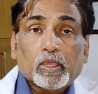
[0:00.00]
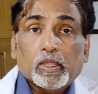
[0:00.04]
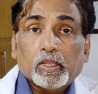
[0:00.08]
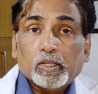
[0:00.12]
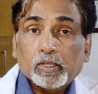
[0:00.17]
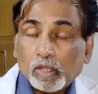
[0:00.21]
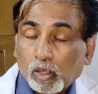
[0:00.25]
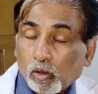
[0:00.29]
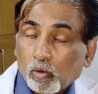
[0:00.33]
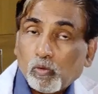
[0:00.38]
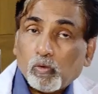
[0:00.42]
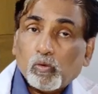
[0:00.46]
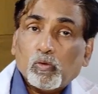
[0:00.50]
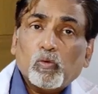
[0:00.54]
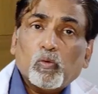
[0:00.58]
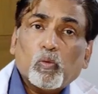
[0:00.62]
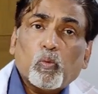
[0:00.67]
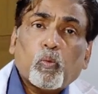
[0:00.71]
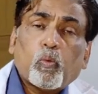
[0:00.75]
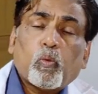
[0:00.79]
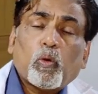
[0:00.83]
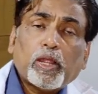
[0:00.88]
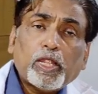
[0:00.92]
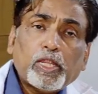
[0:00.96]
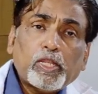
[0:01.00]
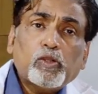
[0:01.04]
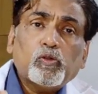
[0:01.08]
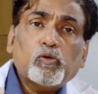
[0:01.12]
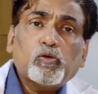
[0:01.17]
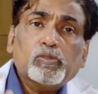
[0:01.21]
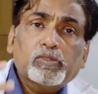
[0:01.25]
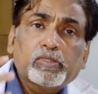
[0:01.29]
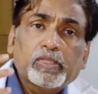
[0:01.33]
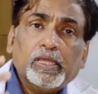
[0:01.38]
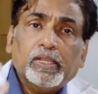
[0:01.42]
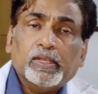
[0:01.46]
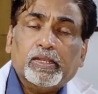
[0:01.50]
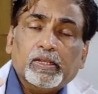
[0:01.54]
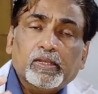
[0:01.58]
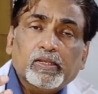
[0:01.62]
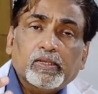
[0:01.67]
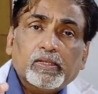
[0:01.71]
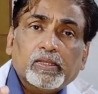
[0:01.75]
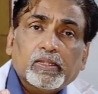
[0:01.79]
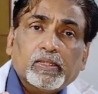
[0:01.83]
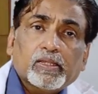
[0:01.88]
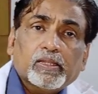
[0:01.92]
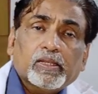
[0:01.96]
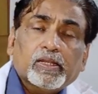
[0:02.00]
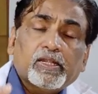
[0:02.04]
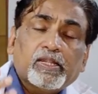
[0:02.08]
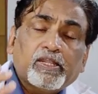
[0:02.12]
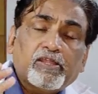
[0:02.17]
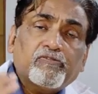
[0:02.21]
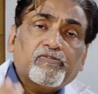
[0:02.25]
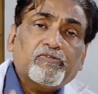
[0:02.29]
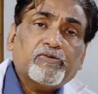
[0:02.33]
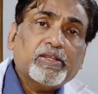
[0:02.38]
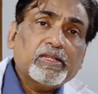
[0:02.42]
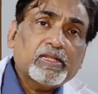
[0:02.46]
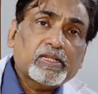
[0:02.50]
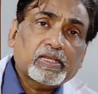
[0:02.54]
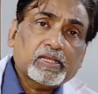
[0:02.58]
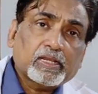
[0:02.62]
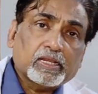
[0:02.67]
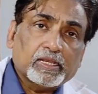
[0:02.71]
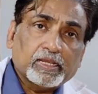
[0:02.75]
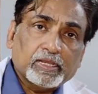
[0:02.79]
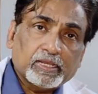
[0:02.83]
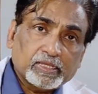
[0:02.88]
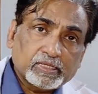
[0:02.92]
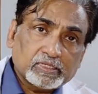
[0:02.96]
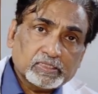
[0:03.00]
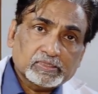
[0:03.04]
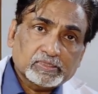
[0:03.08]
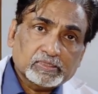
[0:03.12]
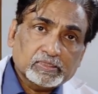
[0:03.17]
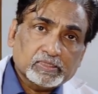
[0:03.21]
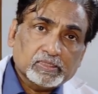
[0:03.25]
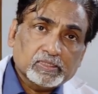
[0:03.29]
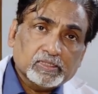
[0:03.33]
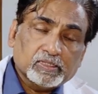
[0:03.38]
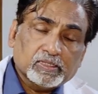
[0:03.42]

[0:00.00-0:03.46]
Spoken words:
Now, why do then different clinics